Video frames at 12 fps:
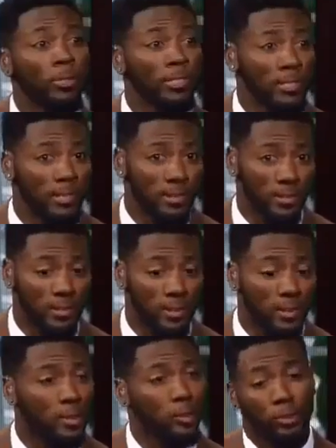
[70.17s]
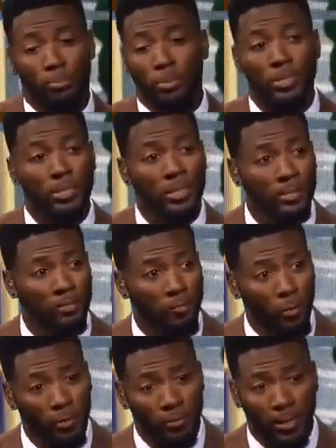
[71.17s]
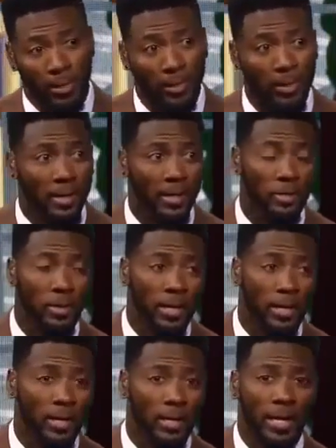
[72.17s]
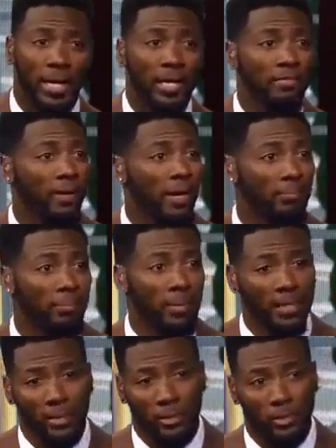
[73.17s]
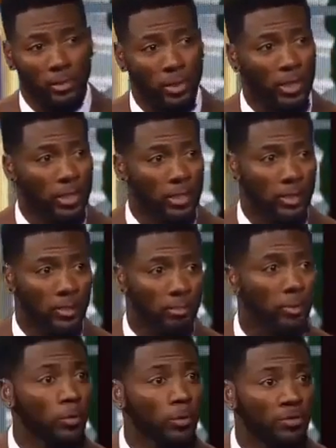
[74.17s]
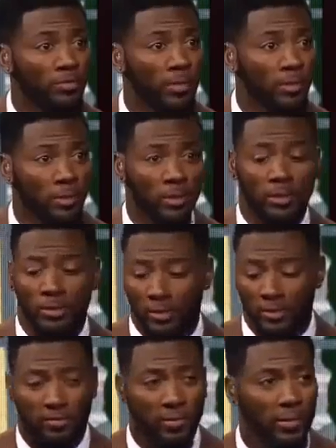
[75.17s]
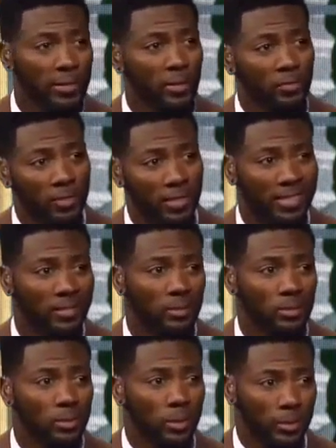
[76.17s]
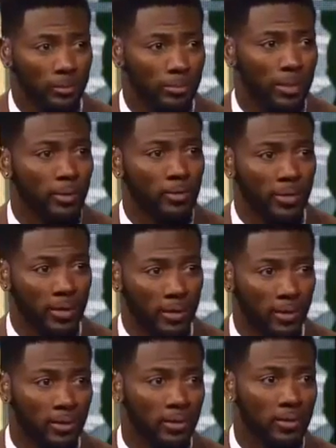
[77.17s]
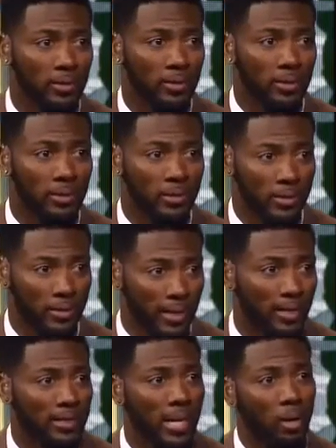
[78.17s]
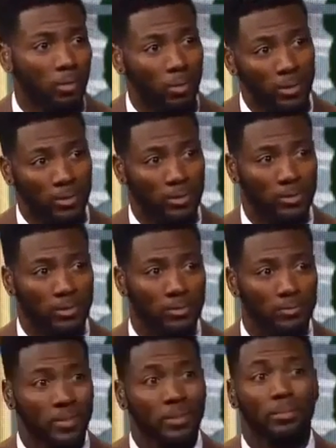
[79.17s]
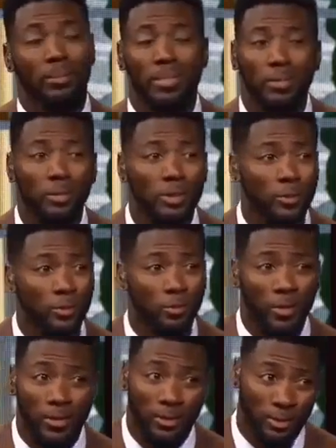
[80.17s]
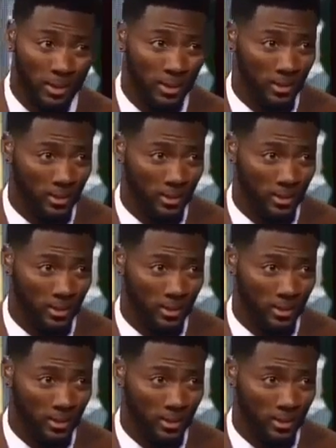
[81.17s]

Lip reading: the preseason, under the preseason format, and you had 85 players to put on the field, the Philadelphia Eagles are better than the Dallas Cowboys. But let's go to the regular season.